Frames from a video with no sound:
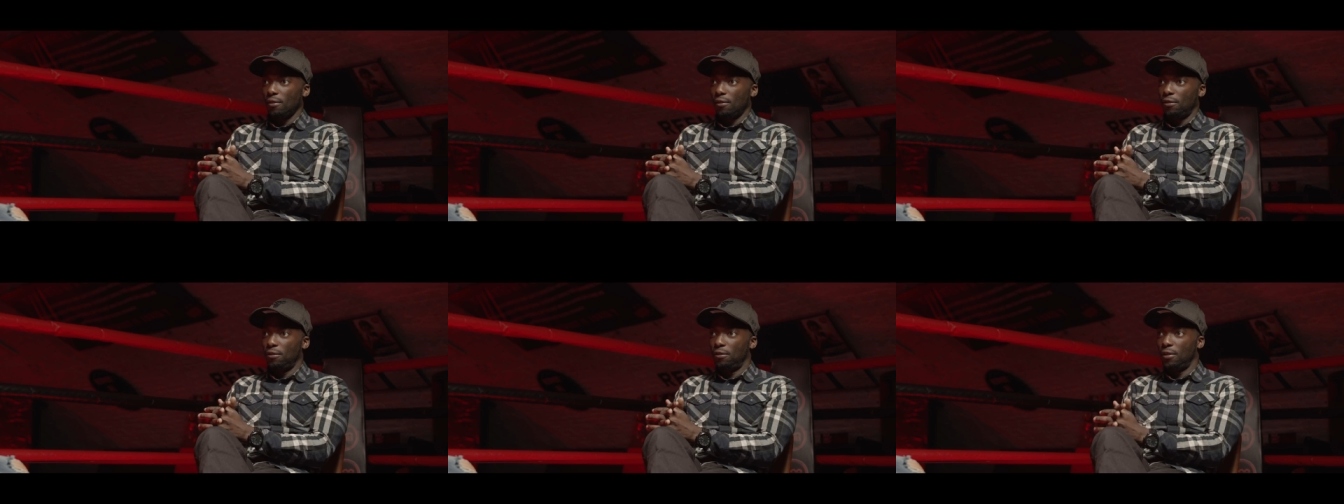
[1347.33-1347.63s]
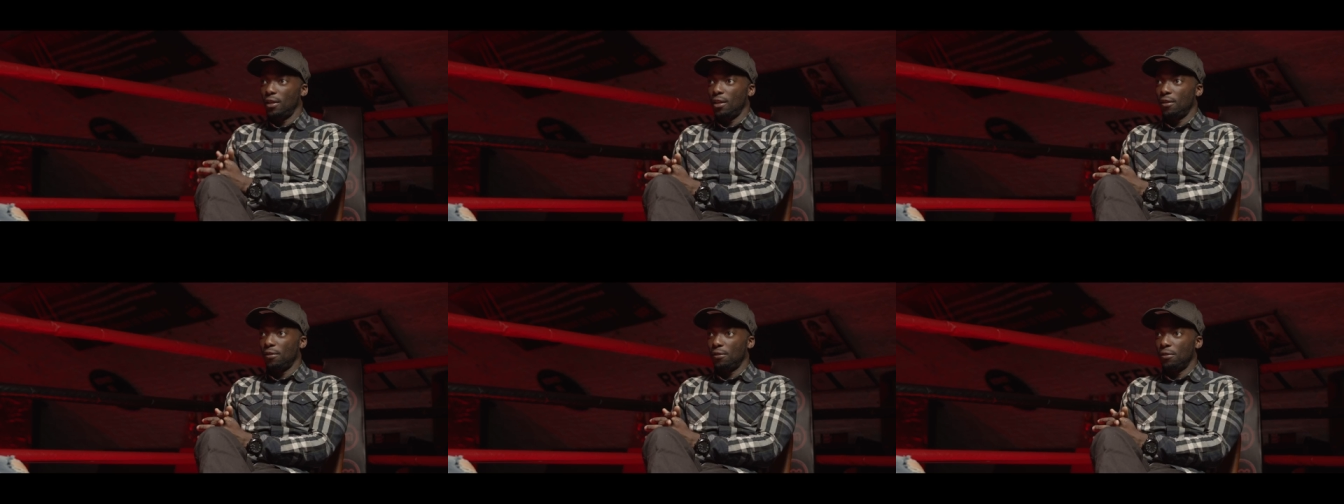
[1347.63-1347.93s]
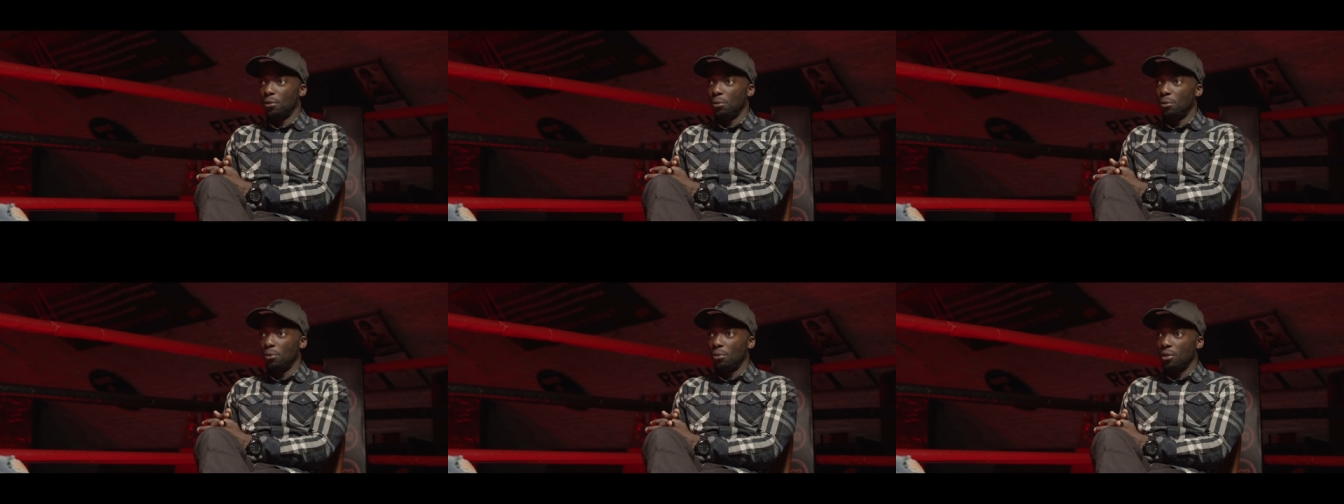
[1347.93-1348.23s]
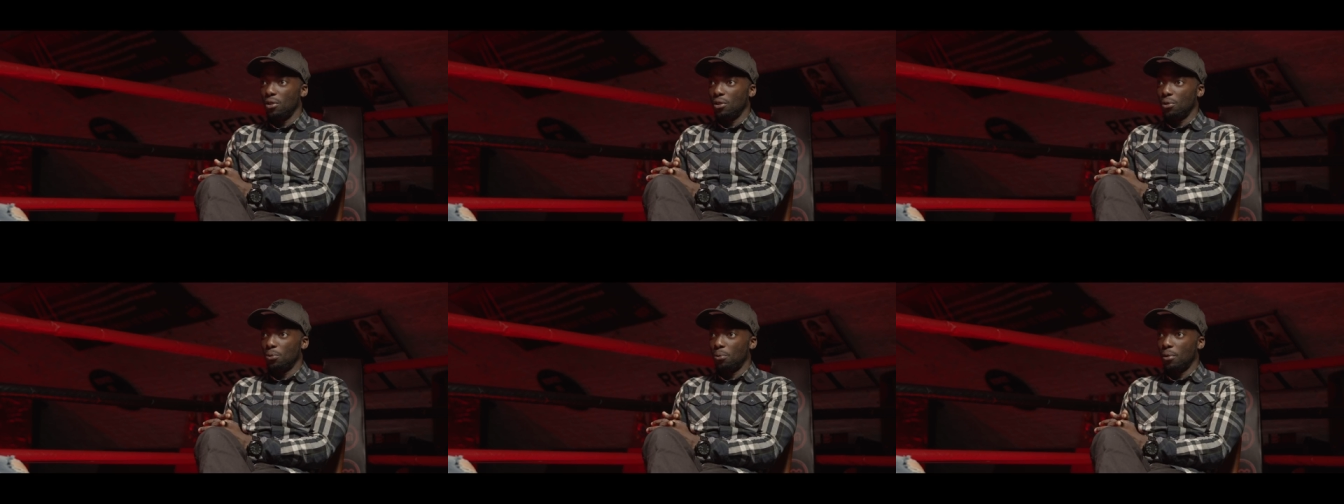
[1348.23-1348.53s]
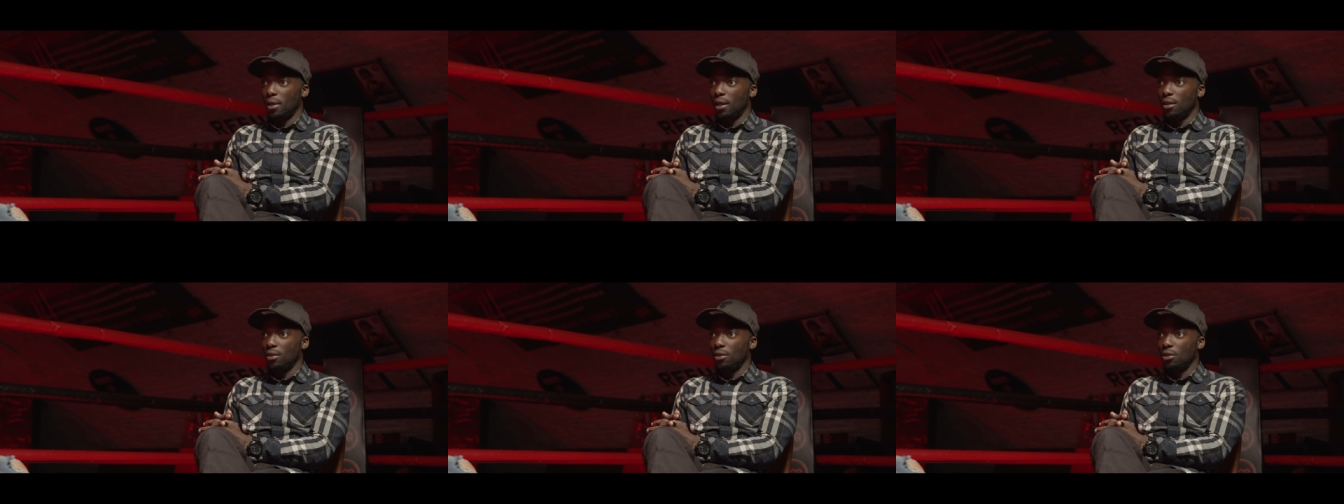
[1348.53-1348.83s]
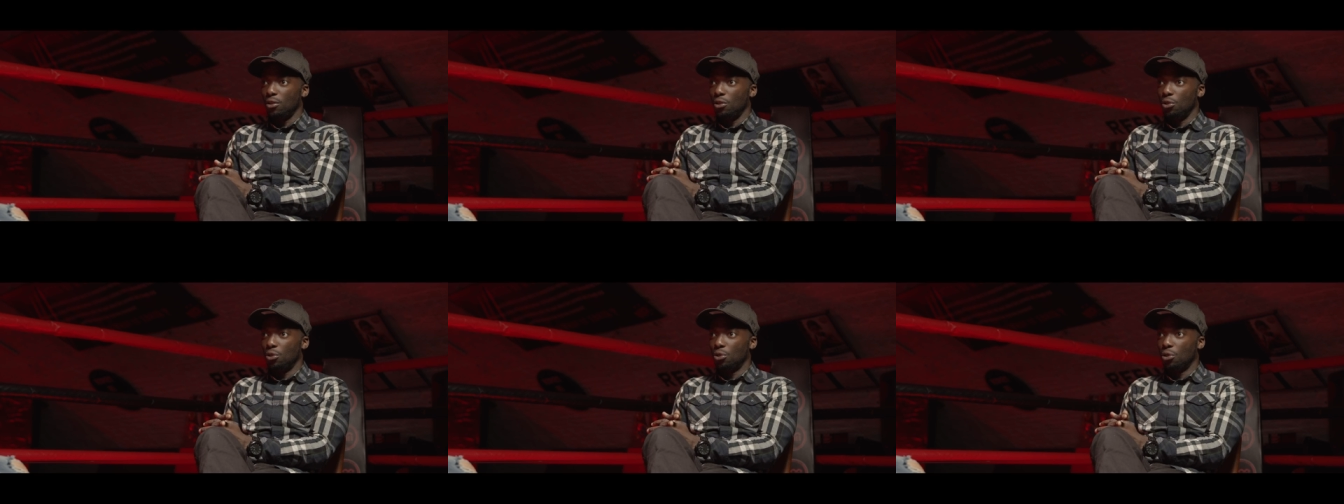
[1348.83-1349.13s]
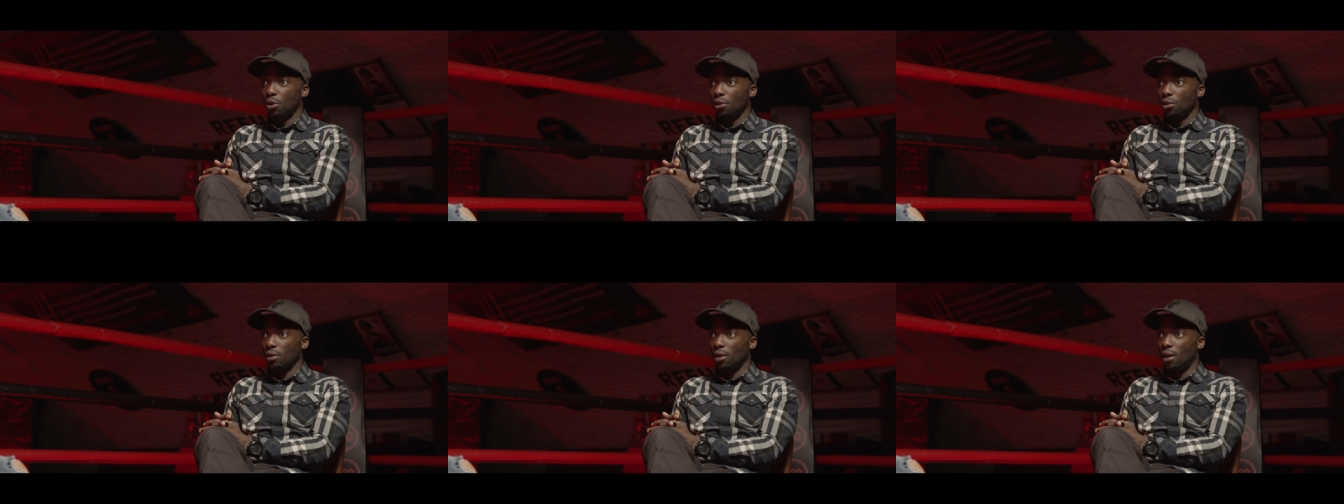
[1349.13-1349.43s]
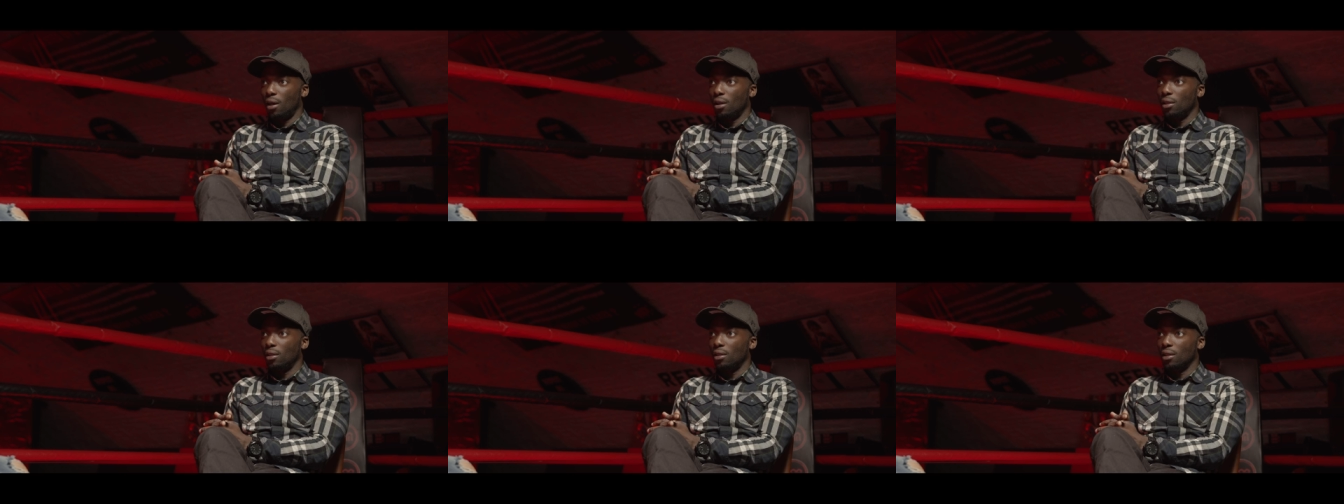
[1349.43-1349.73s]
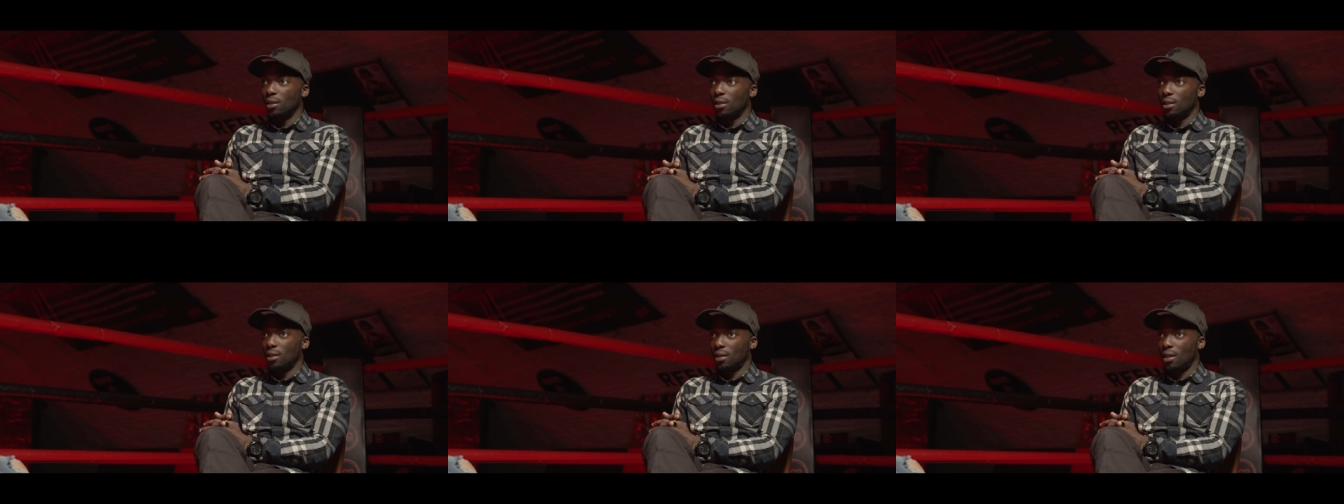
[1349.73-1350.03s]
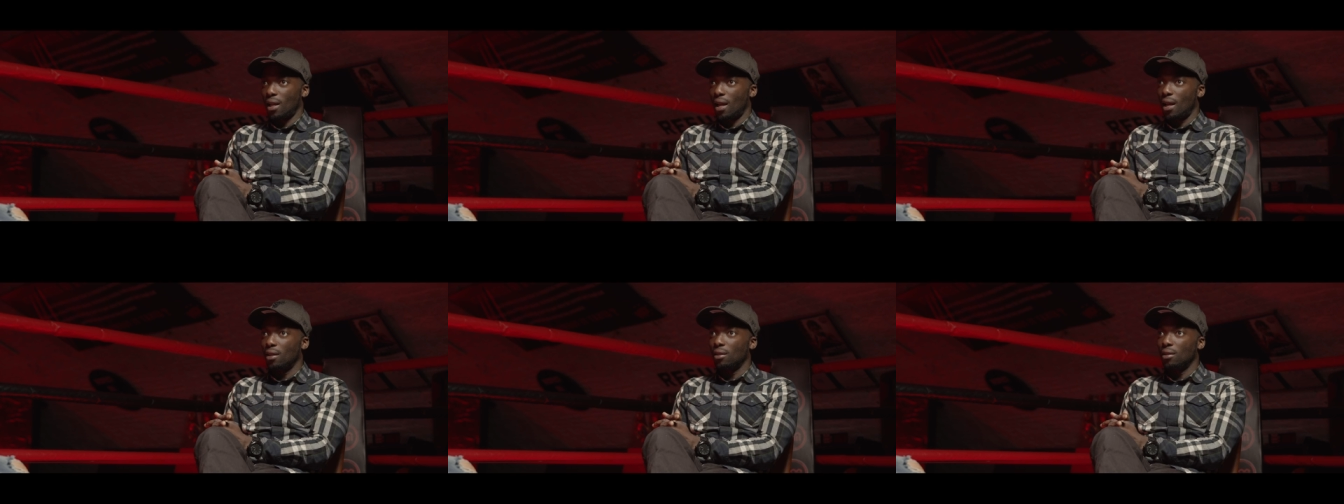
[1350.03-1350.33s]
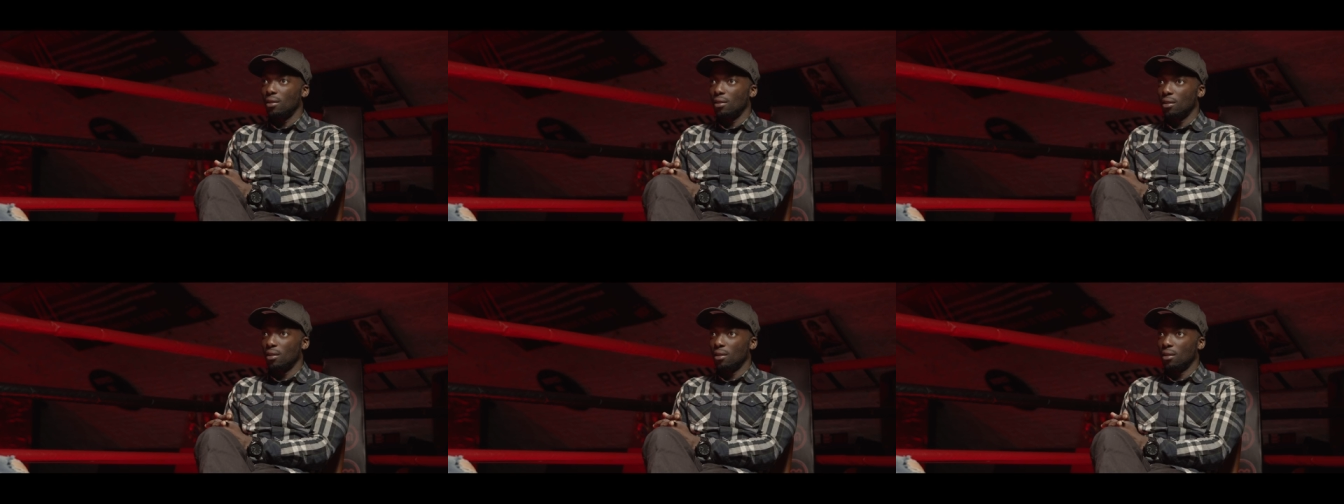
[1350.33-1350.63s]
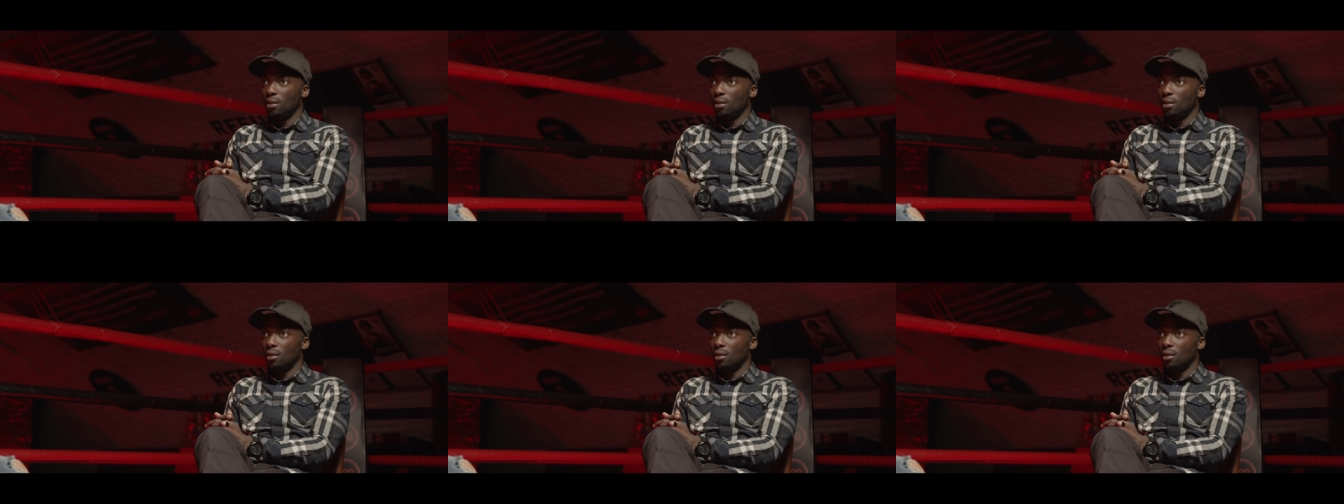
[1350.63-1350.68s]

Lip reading: fearful is when you don't understand